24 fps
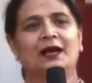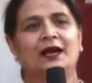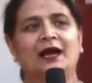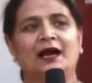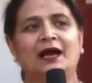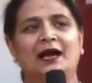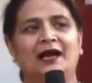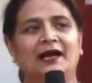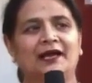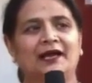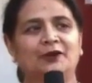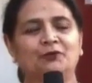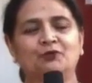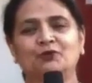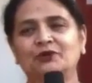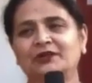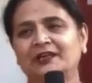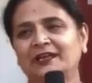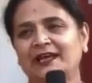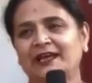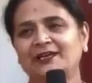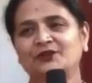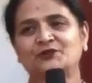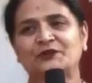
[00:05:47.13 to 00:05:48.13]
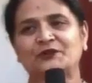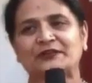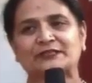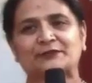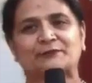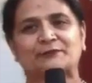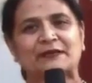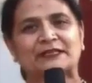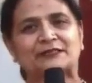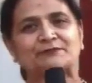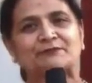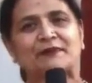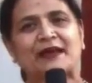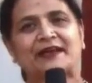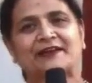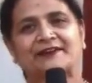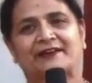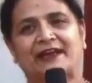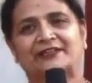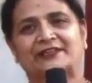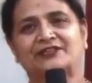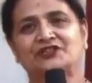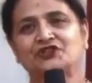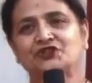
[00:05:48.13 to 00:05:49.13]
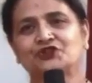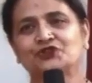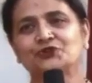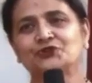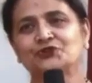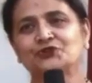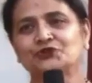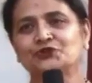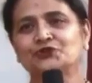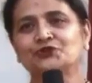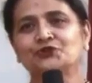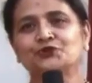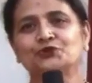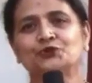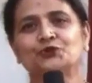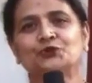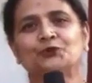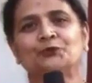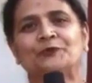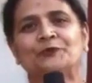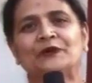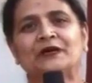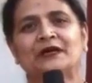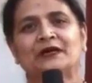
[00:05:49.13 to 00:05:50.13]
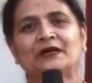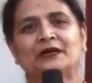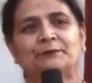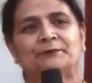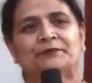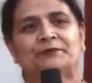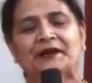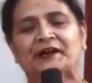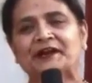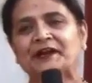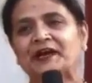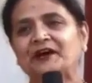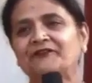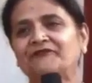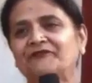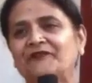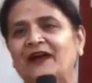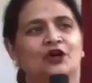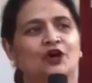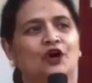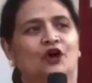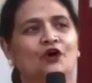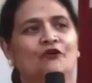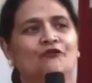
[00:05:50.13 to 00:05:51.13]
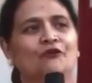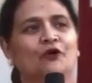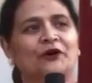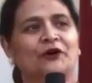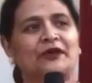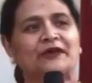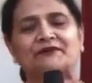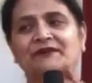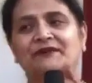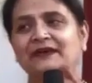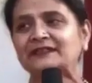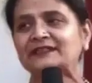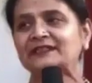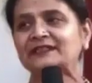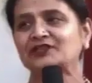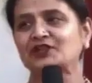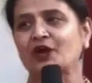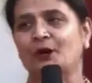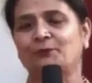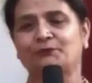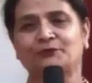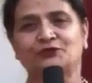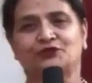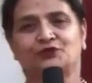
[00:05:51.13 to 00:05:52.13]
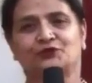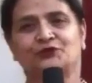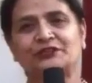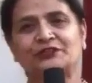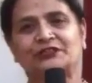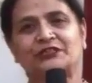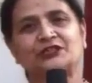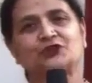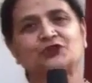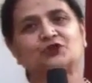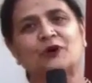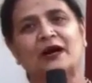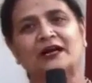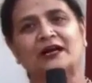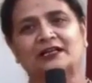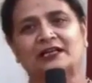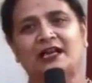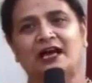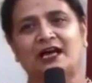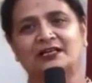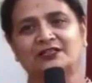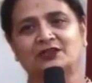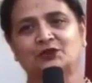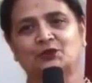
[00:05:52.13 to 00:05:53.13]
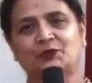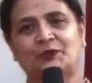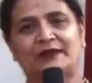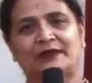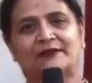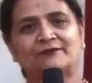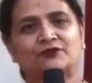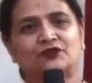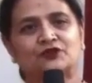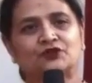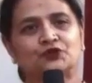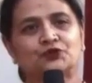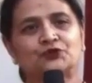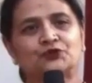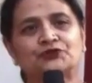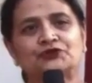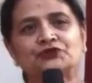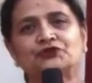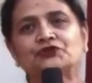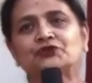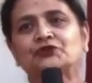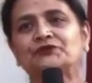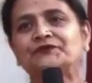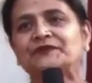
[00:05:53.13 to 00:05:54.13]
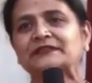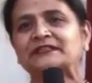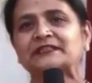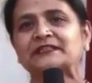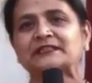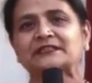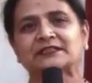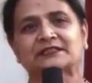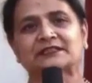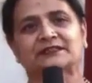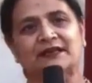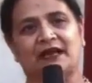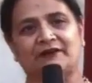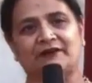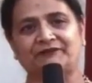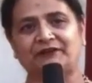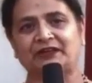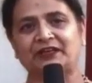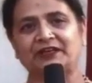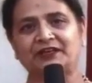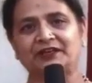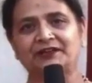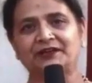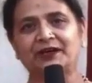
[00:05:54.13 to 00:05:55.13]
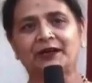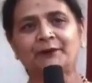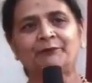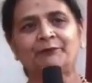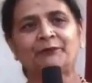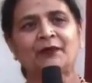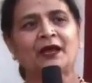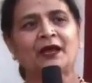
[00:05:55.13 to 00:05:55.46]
I would like to express my gratitude to Pranav for giving this opportunity to our class 12 students to visit Graphic Era.